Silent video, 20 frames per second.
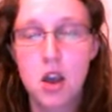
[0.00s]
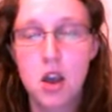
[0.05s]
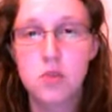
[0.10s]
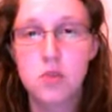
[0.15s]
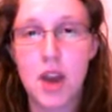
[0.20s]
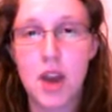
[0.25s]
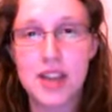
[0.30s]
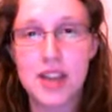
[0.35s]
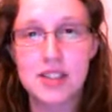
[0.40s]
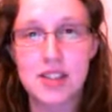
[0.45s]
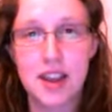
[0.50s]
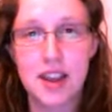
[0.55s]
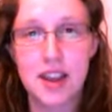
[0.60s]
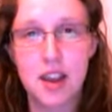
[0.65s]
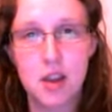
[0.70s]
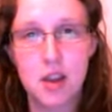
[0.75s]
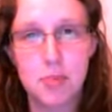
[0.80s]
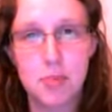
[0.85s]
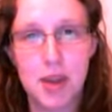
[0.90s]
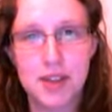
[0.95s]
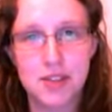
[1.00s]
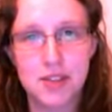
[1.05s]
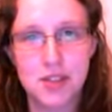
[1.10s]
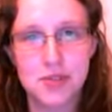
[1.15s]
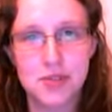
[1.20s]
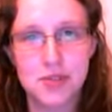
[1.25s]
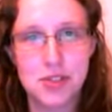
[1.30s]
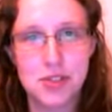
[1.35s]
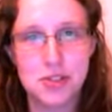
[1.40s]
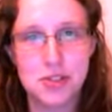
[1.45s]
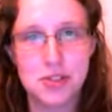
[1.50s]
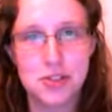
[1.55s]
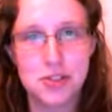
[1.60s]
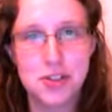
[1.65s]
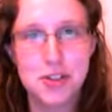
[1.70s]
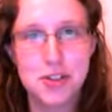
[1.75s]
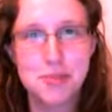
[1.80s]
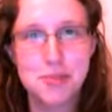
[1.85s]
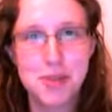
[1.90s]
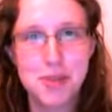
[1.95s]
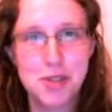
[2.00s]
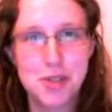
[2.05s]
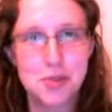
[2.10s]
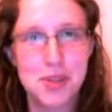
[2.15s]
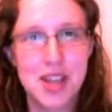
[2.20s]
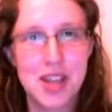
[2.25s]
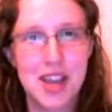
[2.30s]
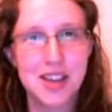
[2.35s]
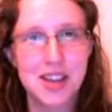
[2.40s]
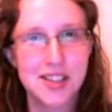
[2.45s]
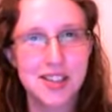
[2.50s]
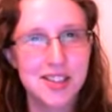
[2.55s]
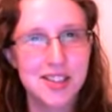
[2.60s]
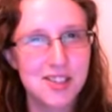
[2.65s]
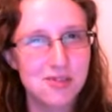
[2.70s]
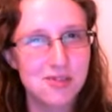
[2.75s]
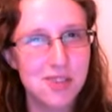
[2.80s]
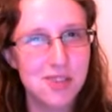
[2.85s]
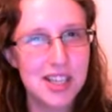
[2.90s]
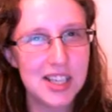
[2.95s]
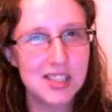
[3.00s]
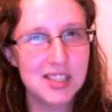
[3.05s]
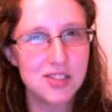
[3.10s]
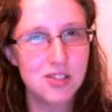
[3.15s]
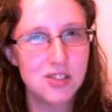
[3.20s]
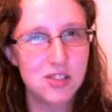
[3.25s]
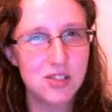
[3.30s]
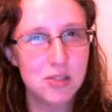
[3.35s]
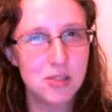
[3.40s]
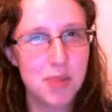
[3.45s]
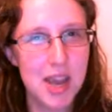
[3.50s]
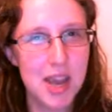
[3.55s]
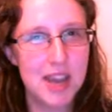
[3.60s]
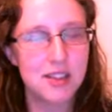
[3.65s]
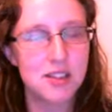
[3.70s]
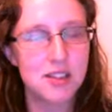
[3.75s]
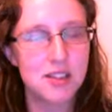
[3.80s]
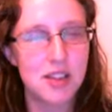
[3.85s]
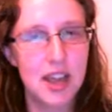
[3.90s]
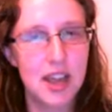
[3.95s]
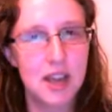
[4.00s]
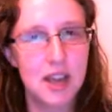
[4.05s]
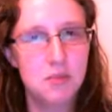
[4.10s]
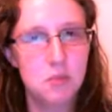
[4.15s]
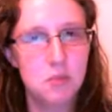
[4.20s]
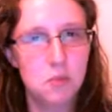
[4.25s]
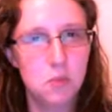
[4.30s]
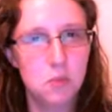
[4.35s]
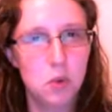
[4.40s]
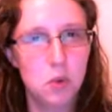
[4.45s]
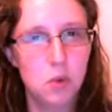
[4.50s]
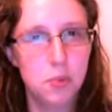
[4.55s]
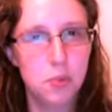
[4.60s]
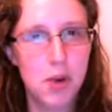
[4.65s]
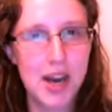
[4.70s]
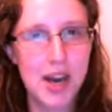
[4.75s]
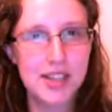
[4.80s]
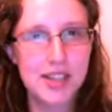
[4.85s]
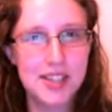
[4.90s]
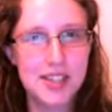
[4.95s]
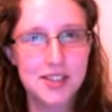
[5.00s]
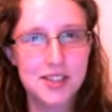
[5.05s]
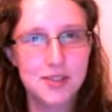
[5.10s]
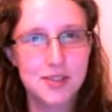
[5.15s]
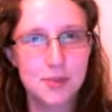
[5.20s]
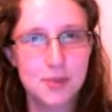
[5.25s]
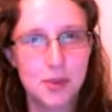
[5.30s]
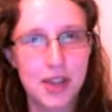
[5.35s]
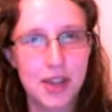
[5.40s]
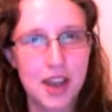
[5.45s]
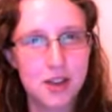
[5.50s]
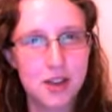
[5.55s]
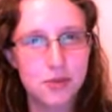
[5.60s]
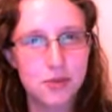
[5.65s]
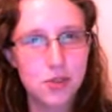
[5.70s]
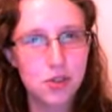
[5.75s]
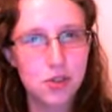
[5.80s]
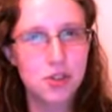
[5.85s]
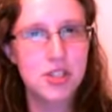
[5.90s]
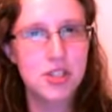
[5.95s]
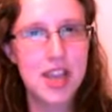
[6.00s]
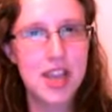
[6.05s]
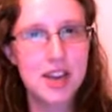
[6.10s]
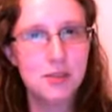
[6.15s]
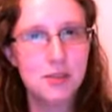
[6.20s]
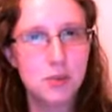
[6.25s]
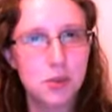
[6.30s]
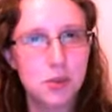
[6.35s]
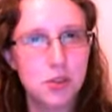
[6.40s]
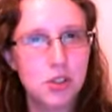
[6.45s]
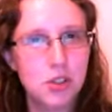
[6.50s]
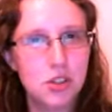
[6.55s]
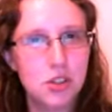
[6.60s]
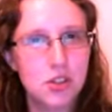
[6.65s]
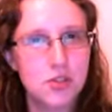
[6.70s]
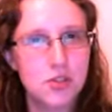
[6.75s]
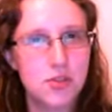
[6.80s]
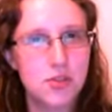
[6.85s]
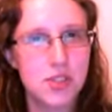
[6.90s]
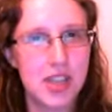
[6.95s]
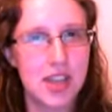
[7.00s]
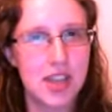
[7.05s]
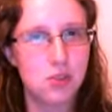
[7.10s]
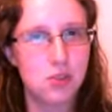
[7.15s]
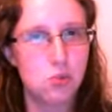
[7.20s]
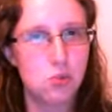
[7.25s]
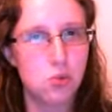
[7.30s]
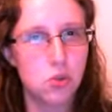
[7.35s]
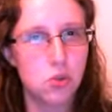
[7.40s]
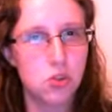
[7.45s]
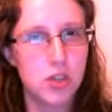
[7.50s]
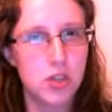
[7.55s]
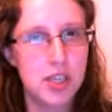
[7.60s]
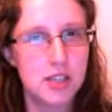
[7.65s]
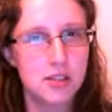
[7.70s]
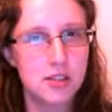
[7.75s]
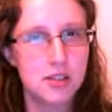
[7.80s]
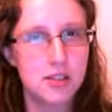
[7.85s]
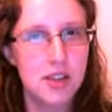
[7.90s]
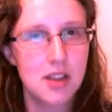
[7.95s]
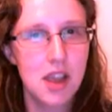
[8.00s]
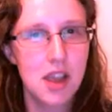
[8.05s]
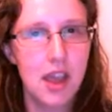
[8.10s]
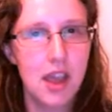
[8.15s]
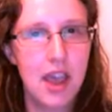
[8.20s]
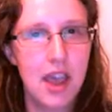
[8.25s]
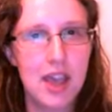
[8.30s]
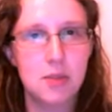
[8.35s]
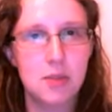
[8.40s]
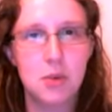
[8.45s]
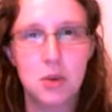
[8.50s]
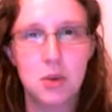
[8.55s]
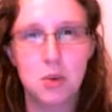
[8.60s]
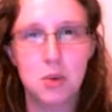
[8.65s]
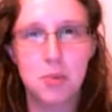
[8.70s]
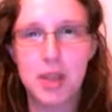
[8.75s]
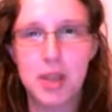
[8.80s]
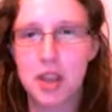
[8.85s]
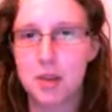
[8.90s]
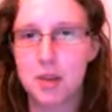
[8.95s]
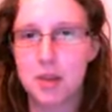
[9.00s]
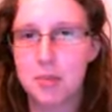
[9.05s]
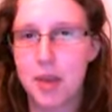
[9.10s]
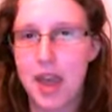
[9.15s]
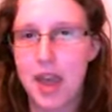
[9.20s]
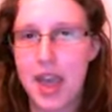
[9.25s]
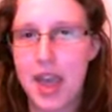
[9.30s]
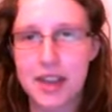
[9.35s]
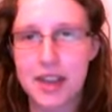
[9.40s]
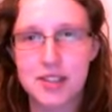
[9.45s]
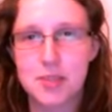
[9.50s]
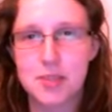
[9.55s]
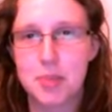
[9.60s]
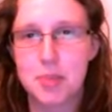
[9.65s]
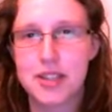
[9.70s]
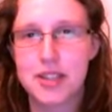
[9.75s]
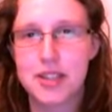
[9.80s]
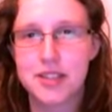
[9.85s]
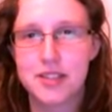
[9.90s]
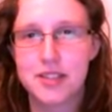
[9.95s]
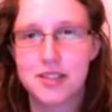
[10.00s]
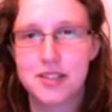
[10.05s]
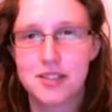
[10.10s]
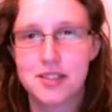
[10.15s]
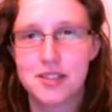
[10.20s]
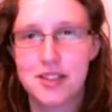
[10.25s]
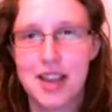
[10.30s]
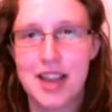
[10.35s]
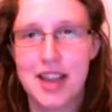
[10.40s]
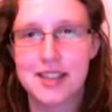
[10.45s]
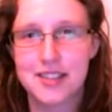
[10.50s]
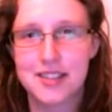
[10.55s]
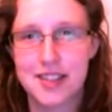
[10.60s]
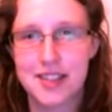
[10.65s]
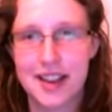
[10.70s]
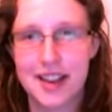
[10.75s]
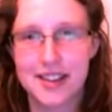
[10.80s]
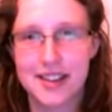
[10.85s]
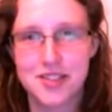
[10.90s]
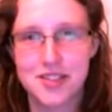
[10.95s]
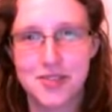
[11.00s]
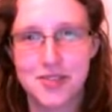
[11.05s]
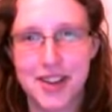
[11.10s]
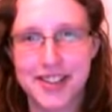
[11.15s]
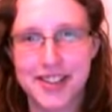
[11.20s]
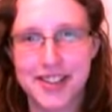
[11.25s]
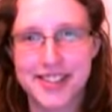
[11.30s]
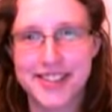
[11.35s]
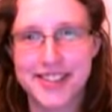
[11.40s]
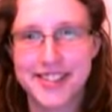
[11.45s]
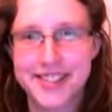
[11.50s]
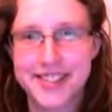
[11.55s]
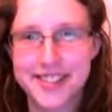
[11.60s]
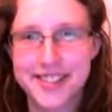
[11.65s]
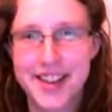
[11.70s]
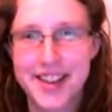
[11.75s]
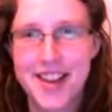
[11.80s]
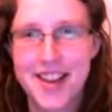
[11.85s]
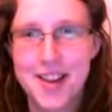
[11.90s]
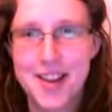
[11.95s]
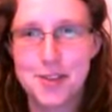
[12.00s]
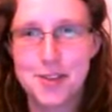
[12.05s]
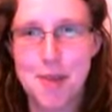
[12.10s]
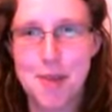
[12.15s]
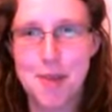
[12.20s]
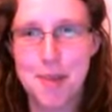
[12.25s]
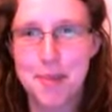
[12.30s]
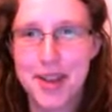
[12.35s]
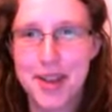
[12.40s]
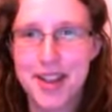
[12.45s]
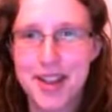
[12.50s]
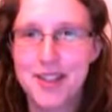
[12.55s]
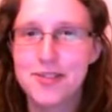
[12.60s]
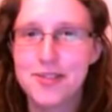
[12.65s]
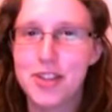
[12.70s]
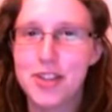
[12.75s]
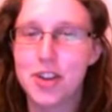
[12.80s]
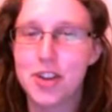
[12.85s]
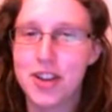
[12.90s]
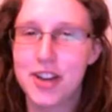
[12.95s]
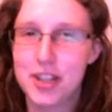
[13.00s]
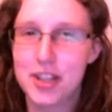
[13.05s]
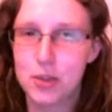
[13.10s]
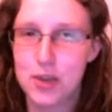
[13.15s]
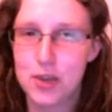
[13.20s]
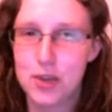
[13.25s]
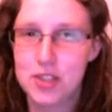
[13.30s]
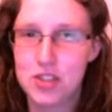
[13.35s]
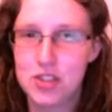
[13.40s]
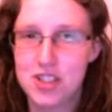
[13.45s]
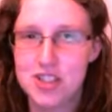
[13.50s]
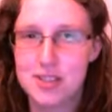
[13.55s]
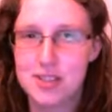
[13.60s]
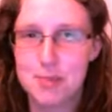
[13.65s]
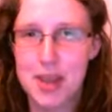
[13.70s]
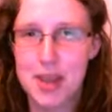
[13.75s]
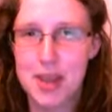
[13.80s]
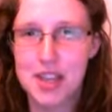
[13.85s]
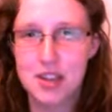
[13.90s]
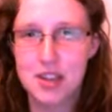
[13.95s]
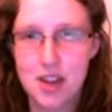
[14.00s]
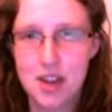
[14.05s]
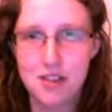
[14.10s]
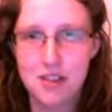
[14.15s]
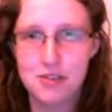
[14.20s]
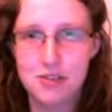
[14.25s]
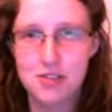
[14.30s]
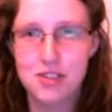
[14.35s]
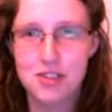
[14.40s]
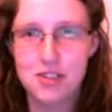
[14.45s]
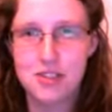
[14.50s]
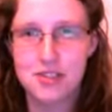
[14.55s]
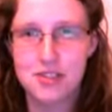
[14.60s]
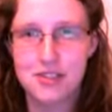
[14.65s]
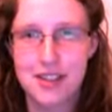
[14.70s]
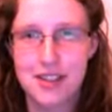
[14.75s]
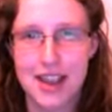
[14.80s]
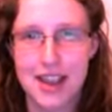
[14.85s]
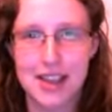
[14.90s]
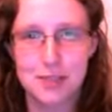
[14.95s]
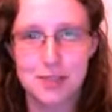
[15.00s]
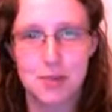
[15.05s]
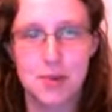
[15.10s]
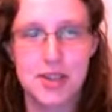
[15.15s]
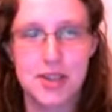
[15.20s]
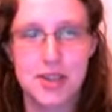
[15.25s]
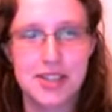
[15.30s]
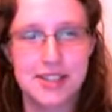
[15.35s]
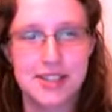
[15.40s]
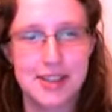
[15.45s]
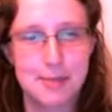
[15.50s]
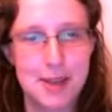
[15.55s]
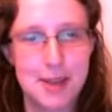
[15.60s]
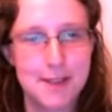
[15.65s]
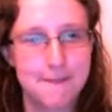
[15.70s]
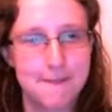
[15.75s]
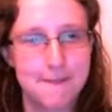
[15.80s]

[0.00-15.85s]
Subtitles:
Right, I hope I haven't confused you too much with that, because it really isn't too bad. And we'll practice, we'll get our rulers out, we'll do lots of scale drawings, and we will become experts at scalars and vectors. Remember, if you've got any questions, make a note, ask me when you see me.